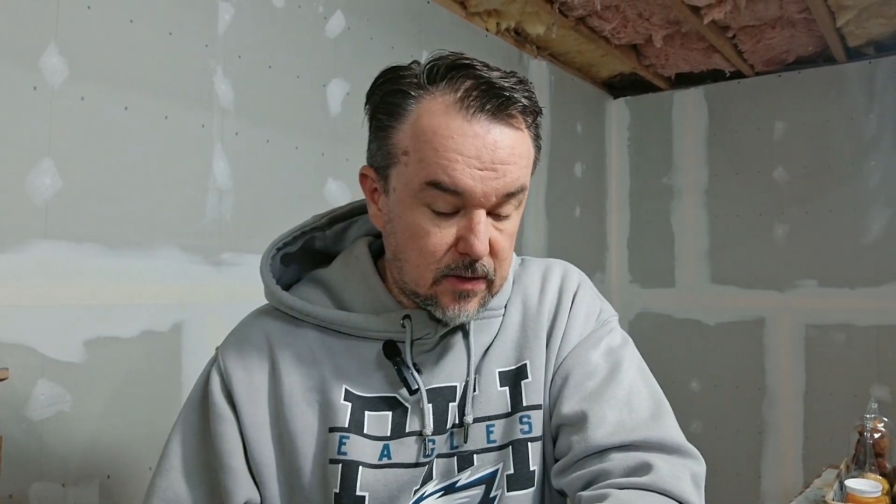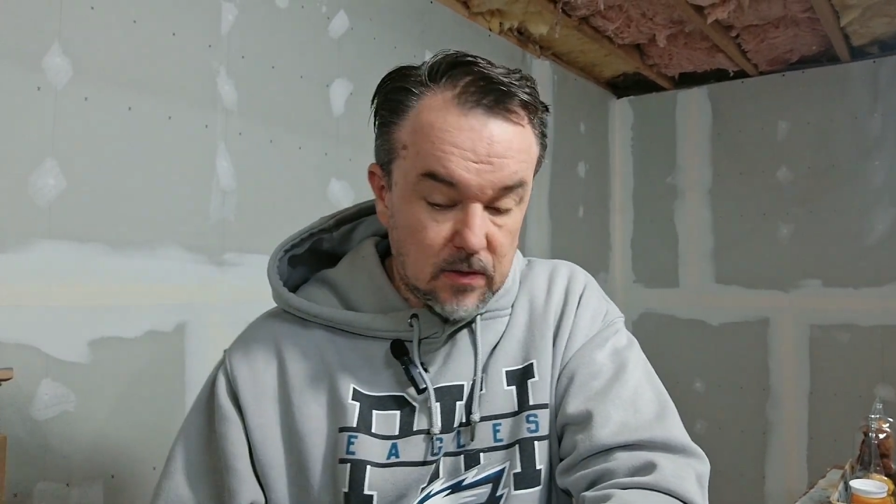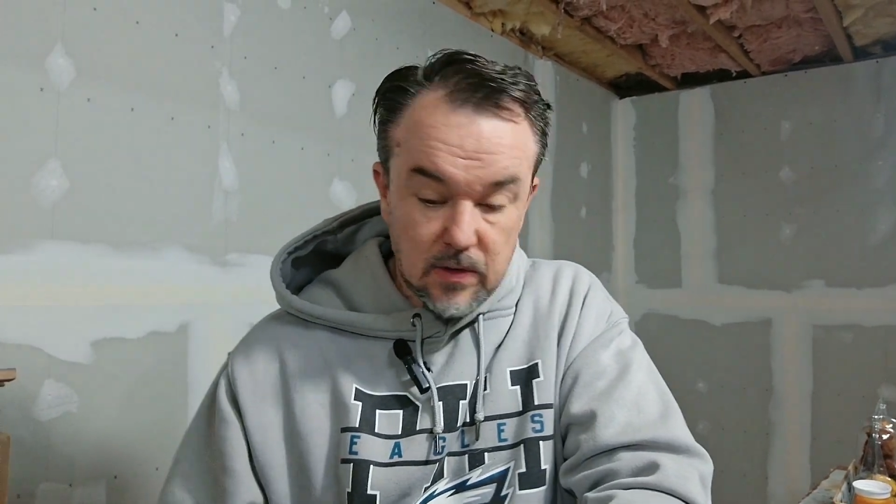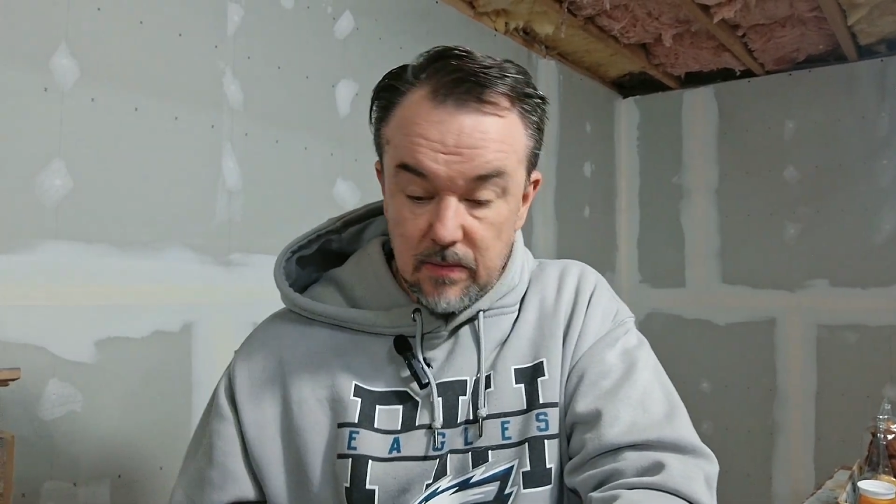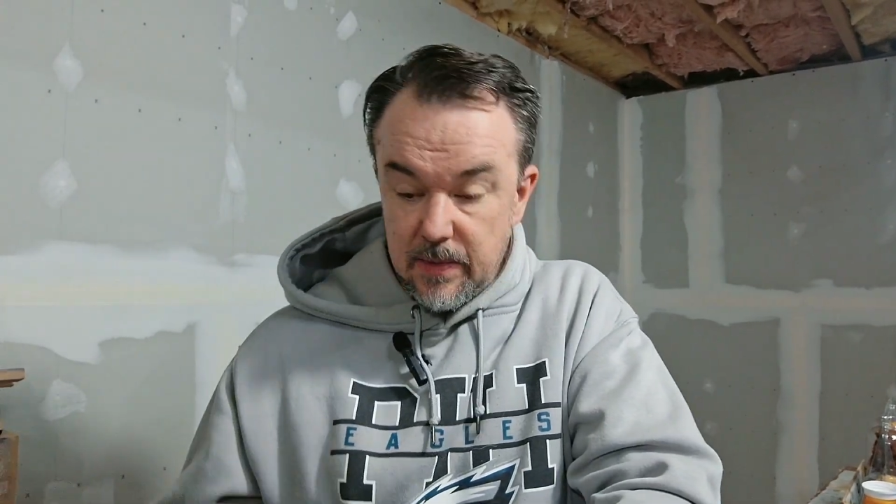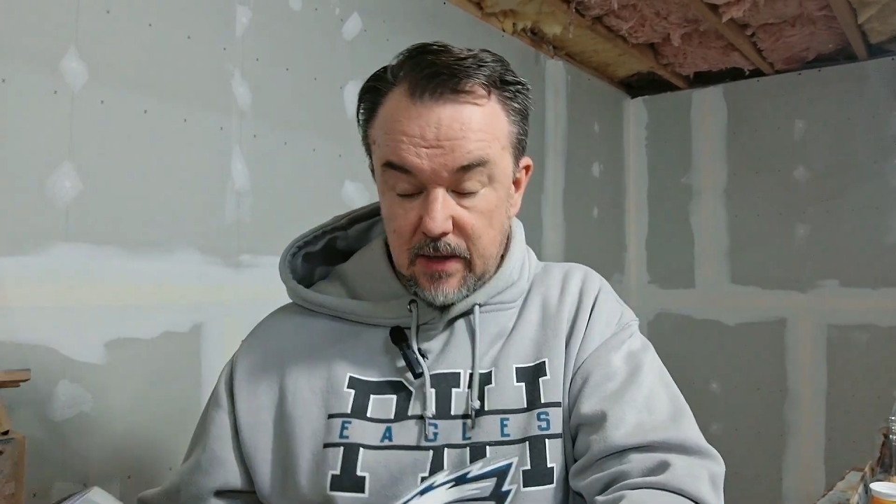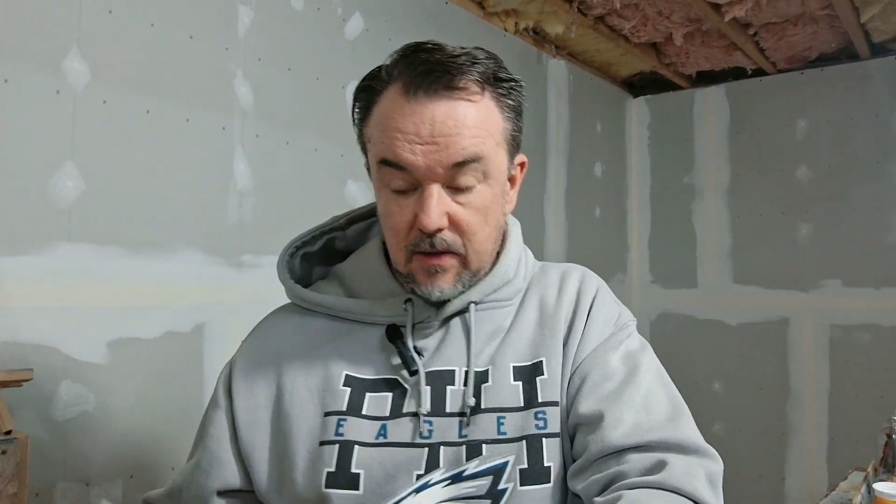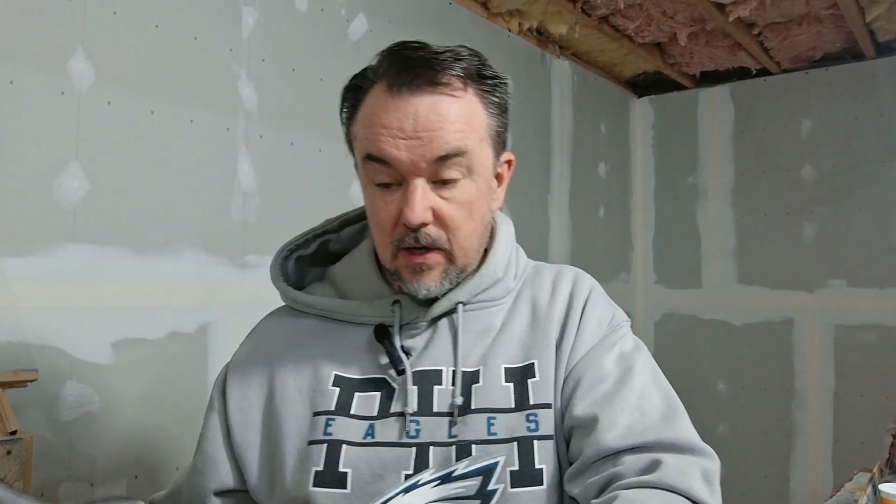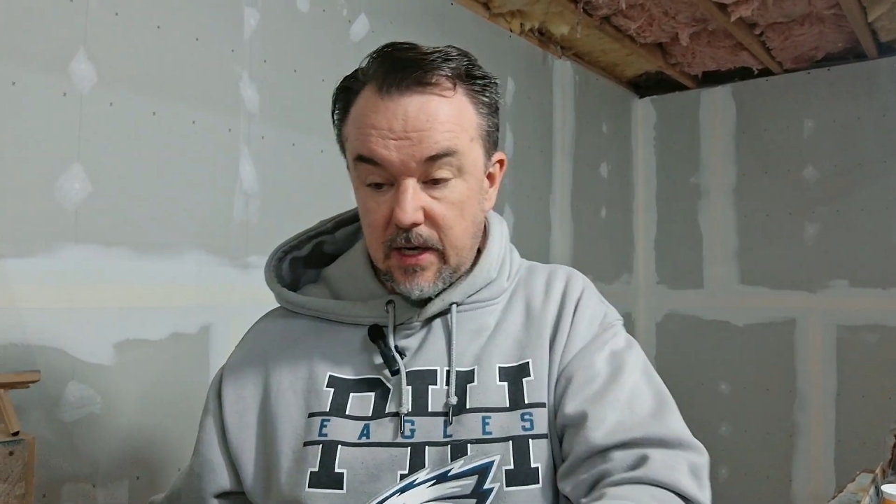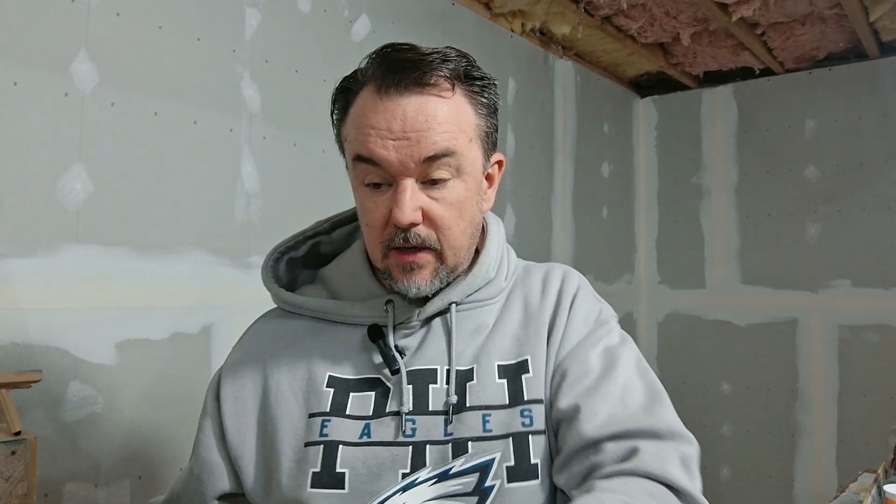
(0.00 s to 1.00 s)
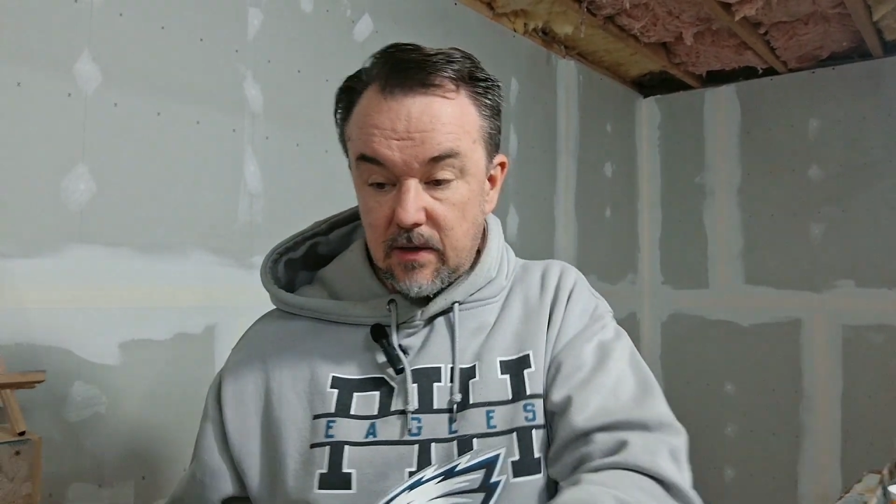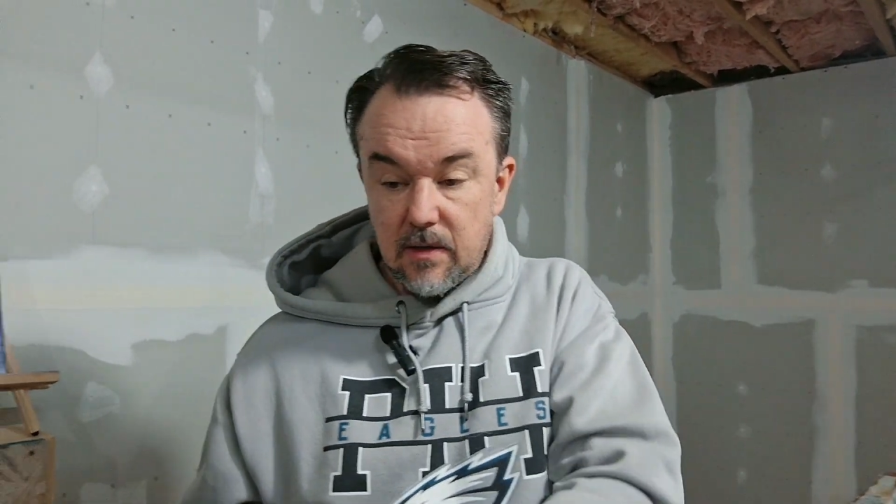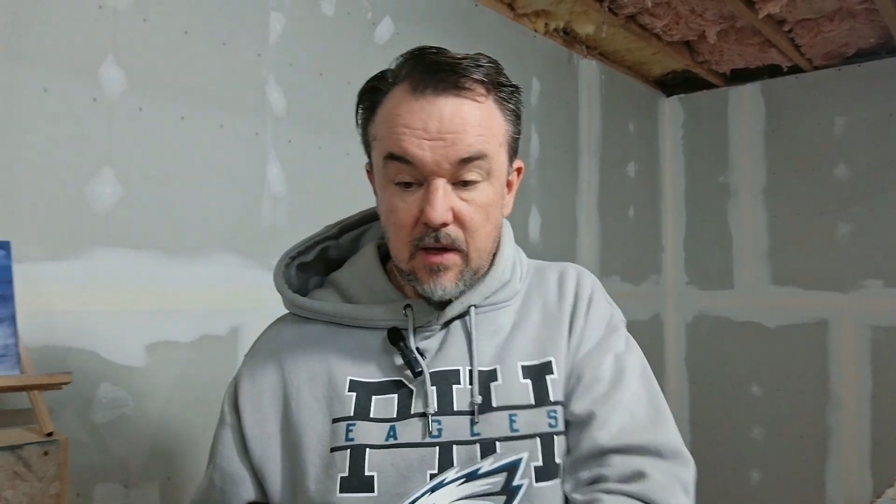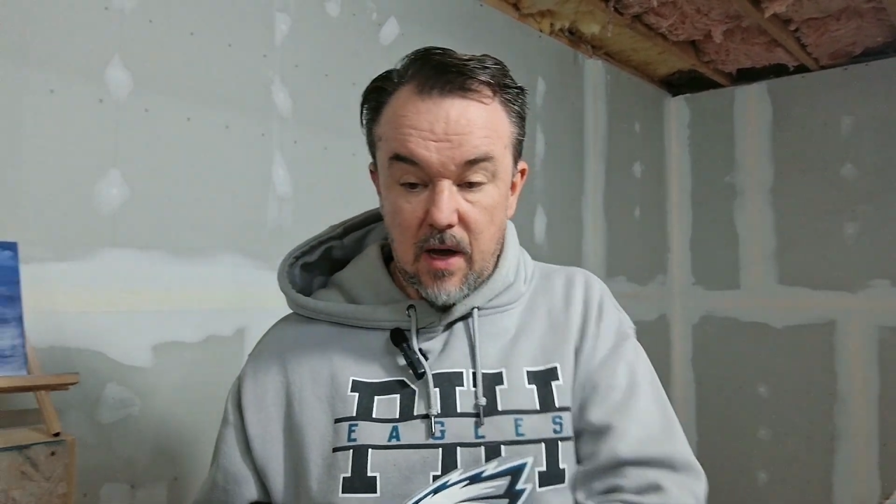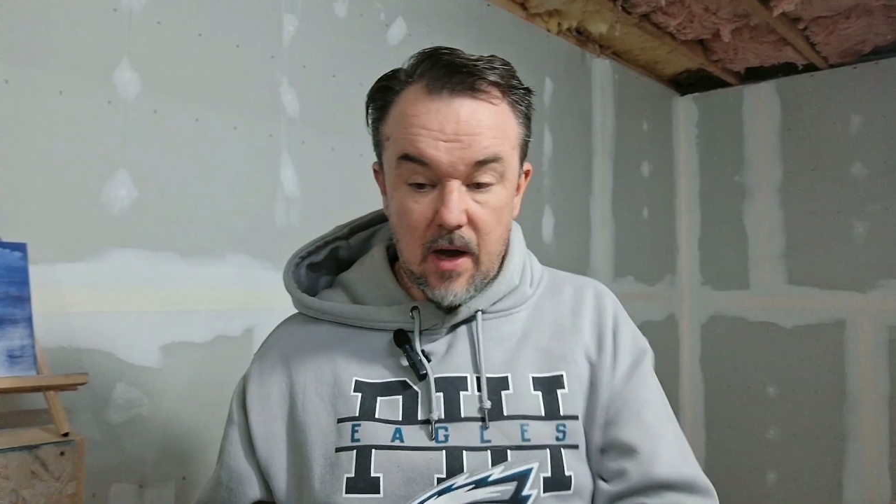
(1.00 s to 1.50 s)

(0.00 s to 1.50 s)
YouTube meet and greet.